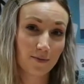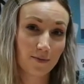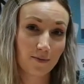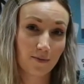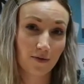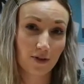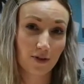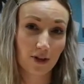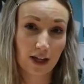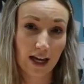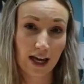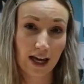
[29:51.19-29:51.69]

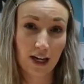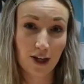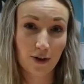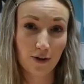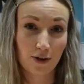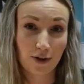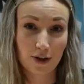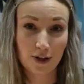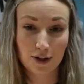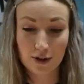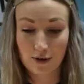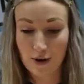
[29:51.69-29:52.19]
for getting your
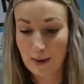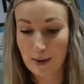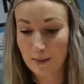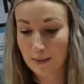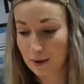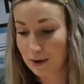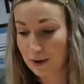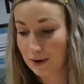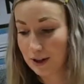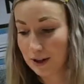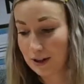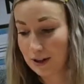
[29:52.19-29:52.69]
own
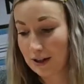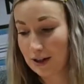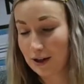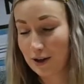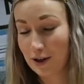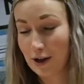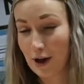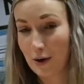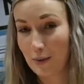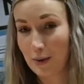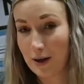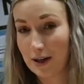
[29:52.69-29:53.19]
scrapbook
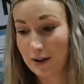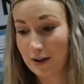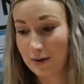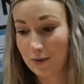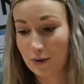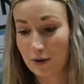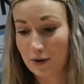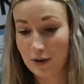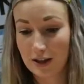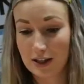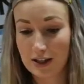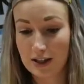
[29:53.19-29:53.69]
going
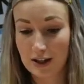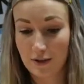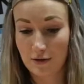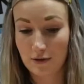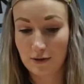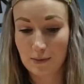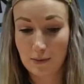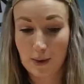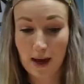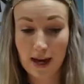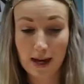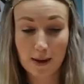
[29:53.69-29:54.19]
with the
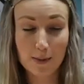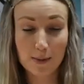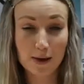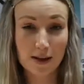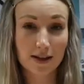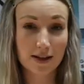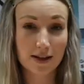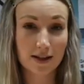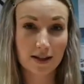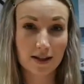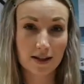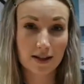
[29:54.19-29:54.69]
different
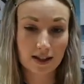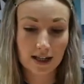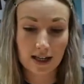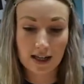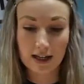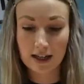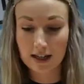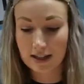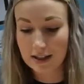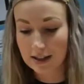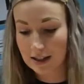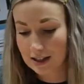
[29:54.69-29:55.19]
papers and the
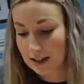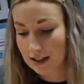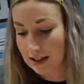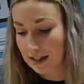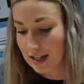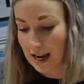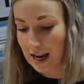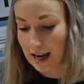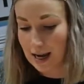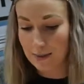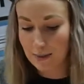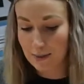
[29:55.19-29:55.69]
stickers and the
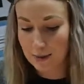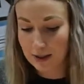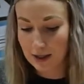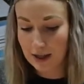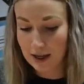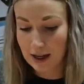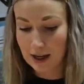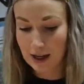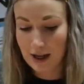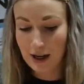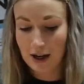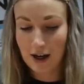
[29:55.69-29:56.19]
tapes
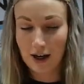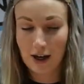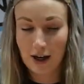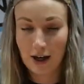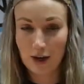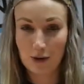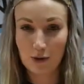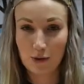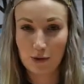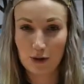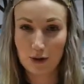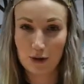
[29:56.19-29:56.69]

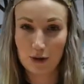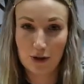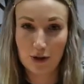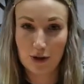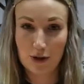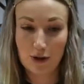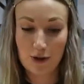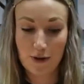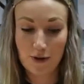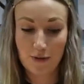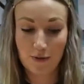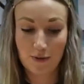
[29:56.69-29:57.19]
and all the good
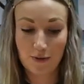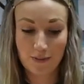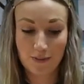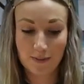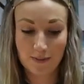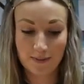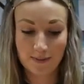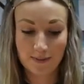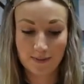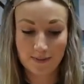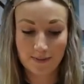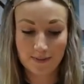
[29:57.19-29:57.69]
stuff.
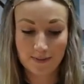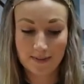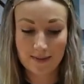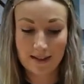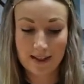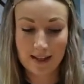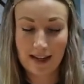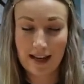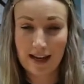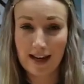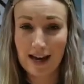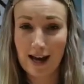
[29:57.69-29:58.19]

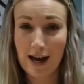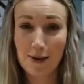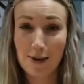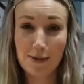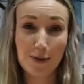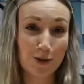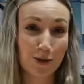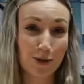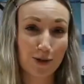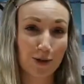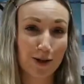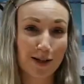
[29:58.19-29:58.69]
Hope
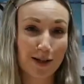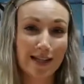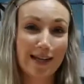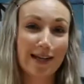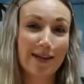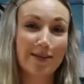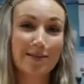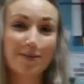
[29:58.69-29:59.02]
you enjoyed it.